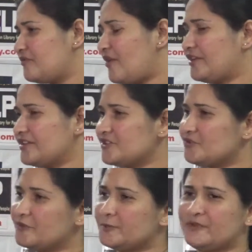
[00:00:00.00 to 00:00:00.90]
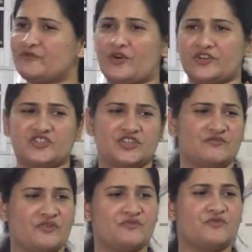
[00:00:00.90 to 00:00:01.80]
forest who would be foraging
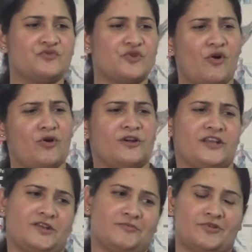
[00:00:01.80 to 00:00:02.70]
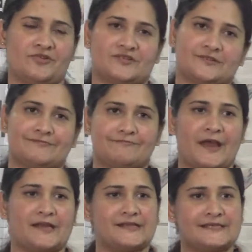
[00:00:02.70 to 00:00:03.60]
for food all day because
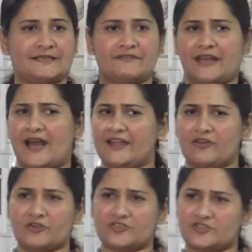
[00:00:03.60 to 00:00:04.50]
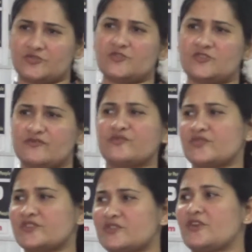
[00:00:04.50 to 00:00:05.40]
pandas live in high altitude, so
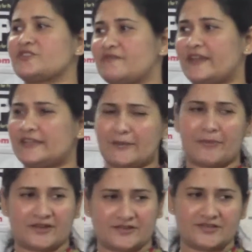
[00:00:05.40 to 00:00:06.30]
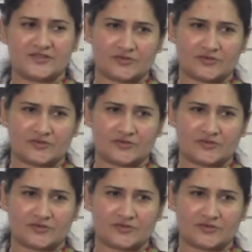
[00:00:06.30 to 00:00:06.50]
food is not very abundant.